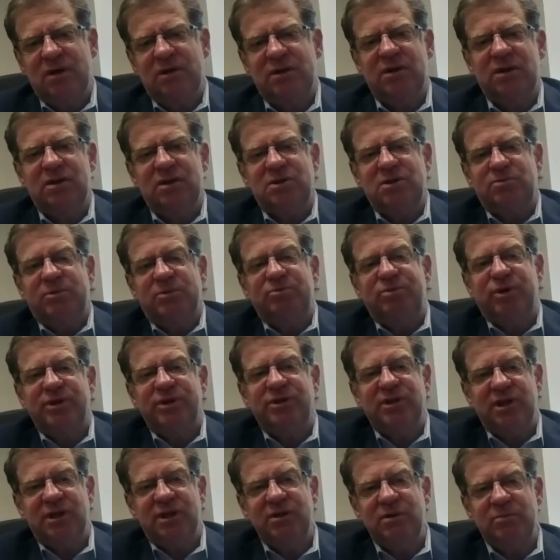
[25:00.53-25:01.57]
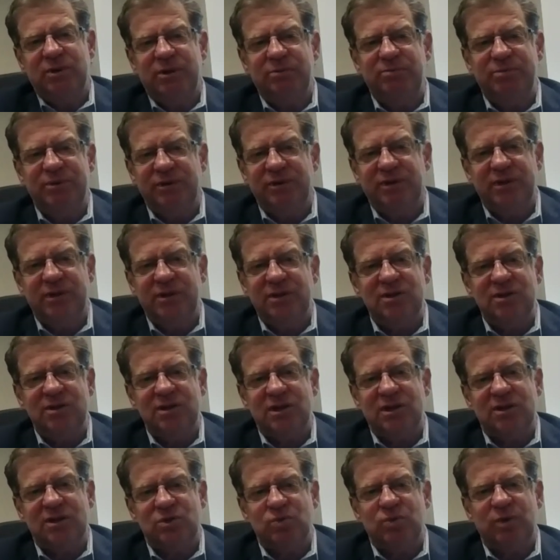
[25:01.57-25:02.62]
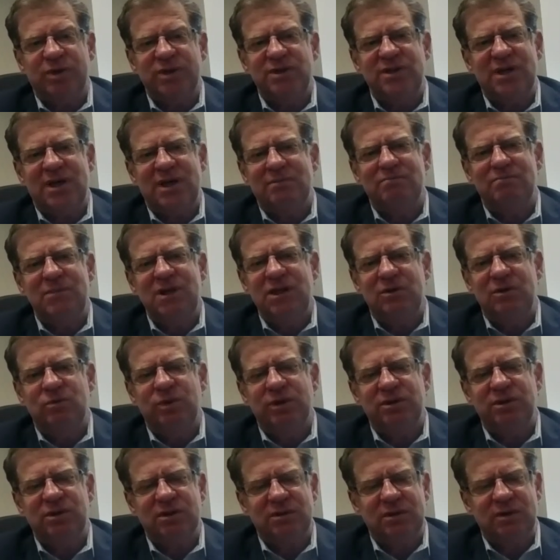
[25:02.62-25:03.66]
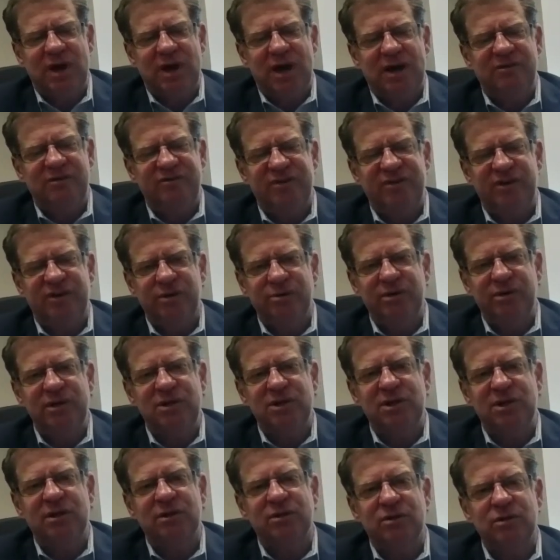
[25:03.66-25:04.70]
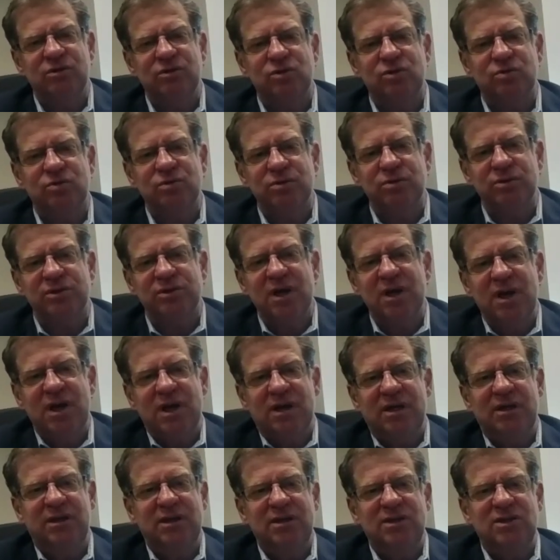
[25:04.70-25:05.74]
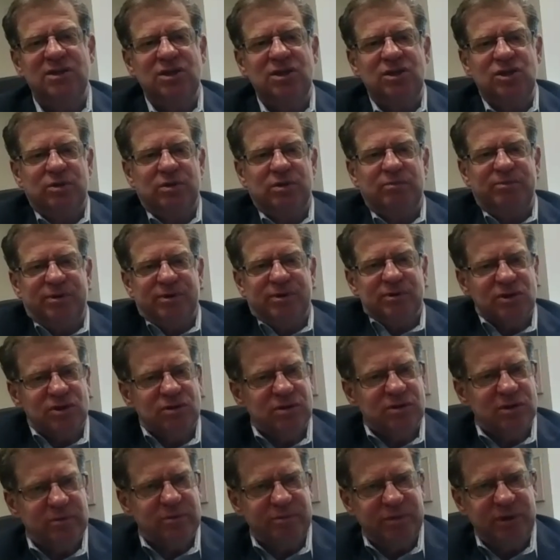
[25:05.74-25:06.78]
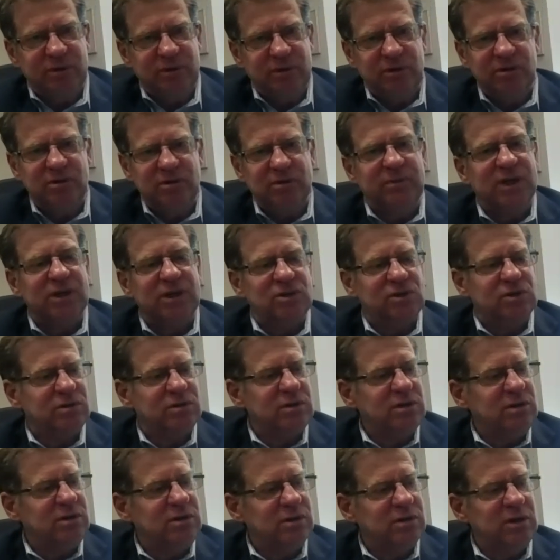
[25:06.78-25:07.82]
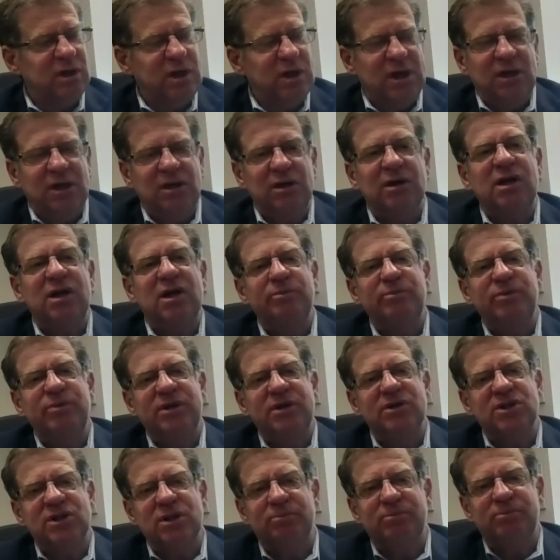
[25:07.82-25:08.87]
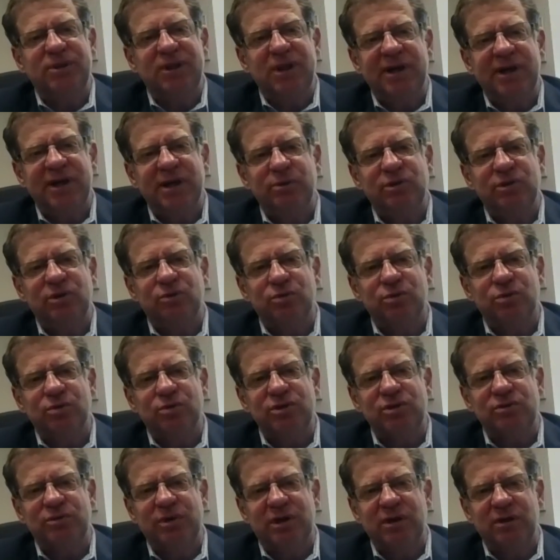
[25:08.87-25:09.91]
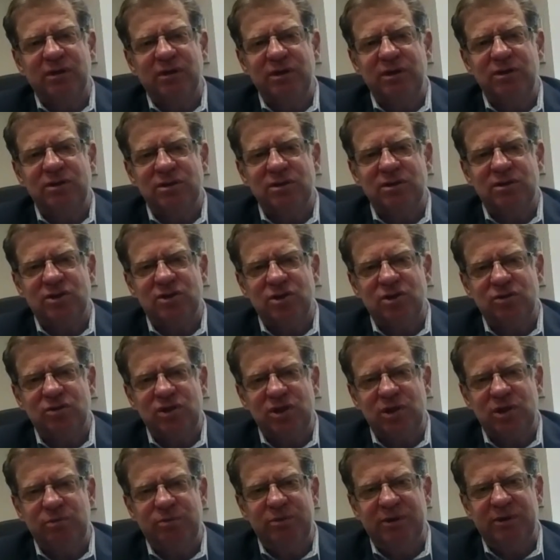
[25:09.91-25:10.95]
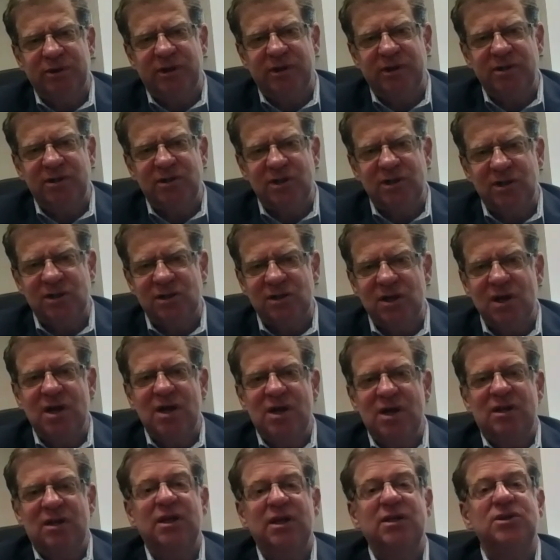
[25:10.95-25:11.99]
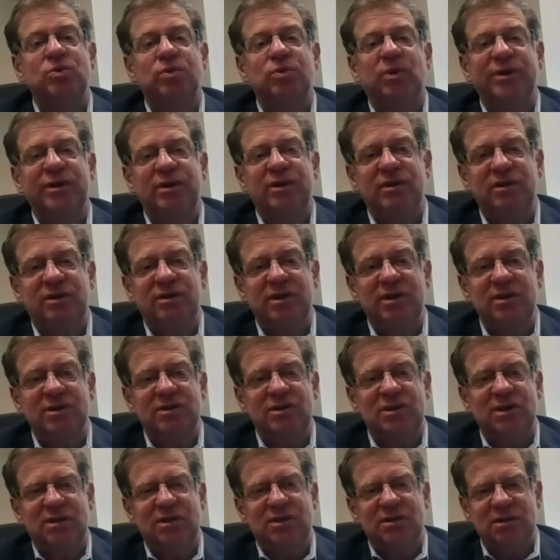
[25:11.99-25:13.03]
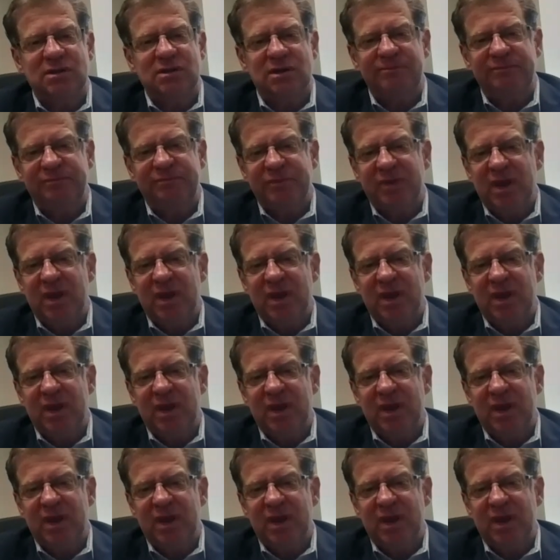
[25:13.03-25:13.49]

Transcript: that has been pointed out about Bill 96. What does that mean? What, how far reaching are those rules? Can they seize your personal computer to make sure that your, your company is complying with the rules and regulations associated with Bill 96? That's one of the things that, uh,